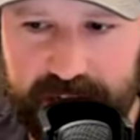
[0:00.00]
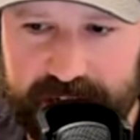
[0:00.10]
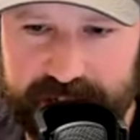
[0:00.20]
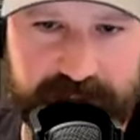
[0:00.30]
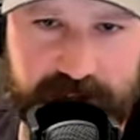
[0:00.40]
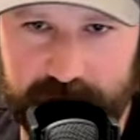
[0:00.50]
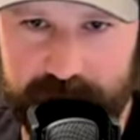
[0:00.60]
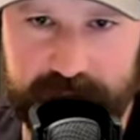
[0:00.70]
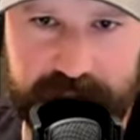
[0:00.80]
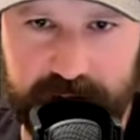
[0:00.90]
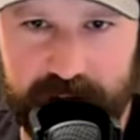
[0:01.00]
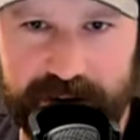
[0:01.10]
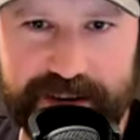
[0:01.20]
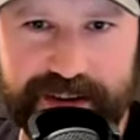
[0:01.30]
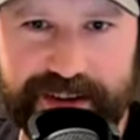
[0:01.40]
that is going to be really
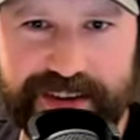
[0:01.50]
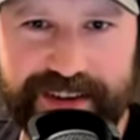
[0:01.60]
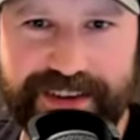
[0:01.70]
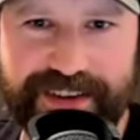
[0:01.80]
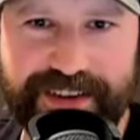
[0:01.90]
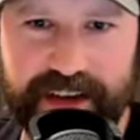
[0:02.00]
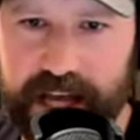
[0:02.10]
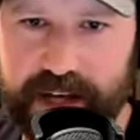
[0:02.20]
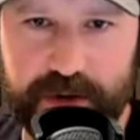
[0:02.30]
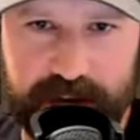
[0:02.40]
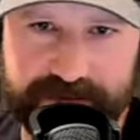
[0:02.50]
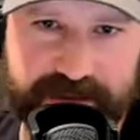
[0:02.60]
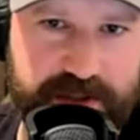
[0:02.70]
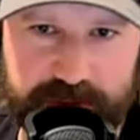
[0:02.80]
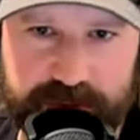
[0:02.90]
hard, and you have to
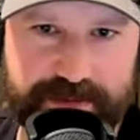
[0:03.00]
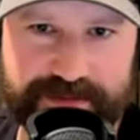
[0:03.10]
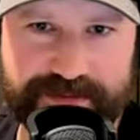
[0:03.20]
do them.